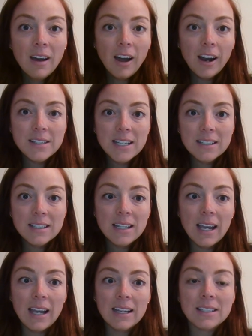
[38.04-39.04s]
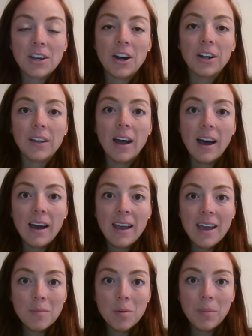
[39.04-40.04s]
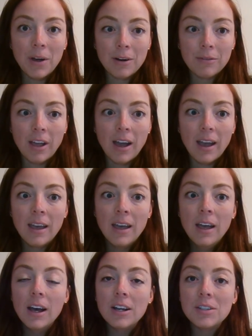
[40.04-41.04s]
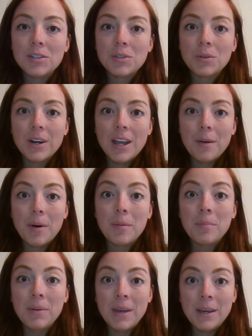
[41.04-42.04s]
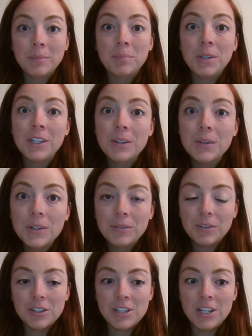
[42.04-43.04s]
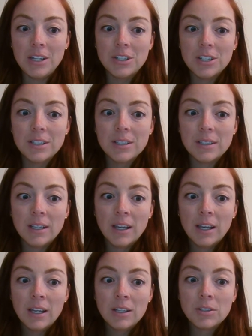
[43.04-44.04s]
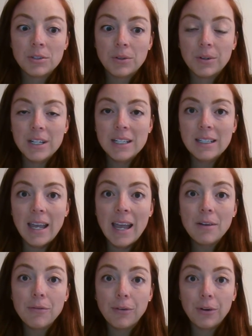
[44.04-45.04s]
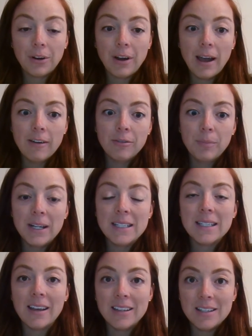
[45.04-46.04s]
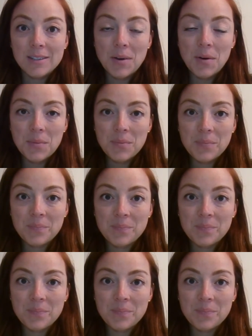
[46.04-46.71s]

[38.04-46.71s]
Our text today is called I Am a Butterfly, a story about big, beautiful changes. Stories and Photograph by Sally Stone.